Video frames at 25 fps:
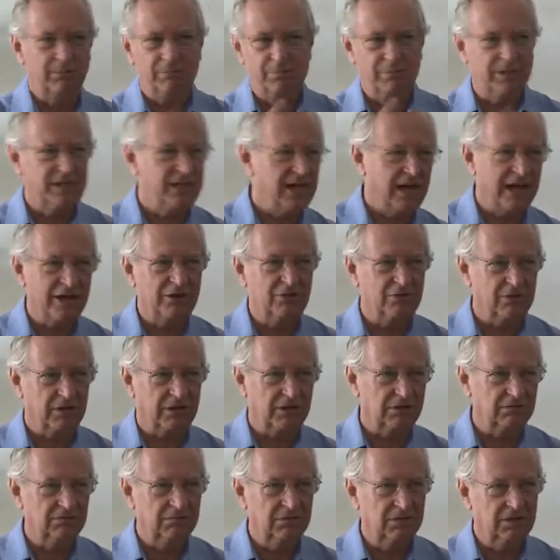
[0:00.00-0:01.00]
Be
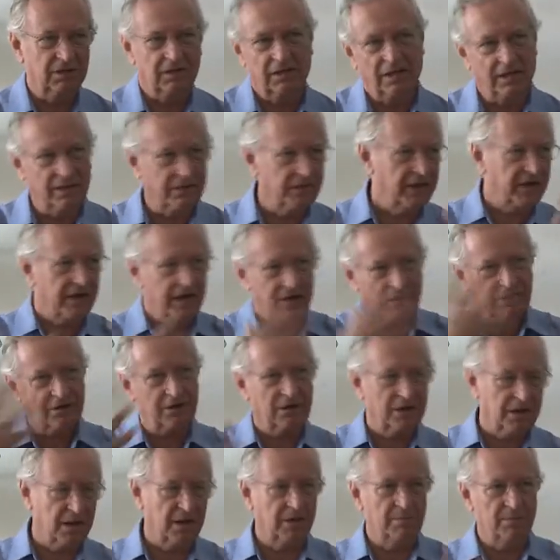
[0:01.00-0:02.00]
angry. Let the
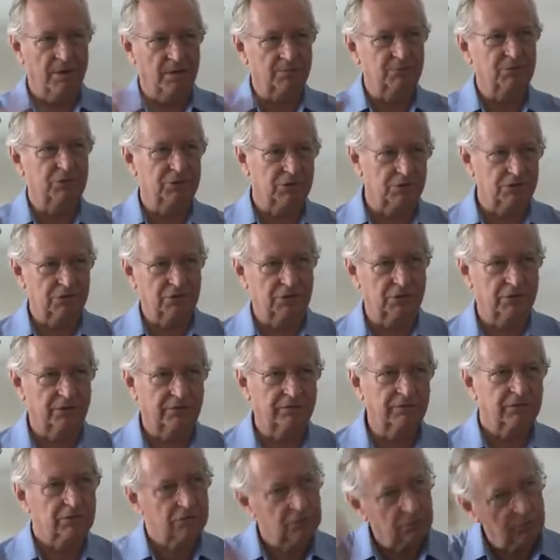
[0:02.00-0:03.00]
anger come up to the
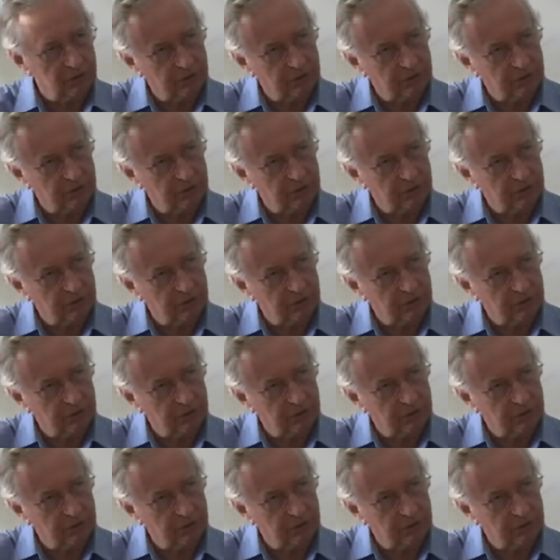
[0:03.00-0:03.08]
surface.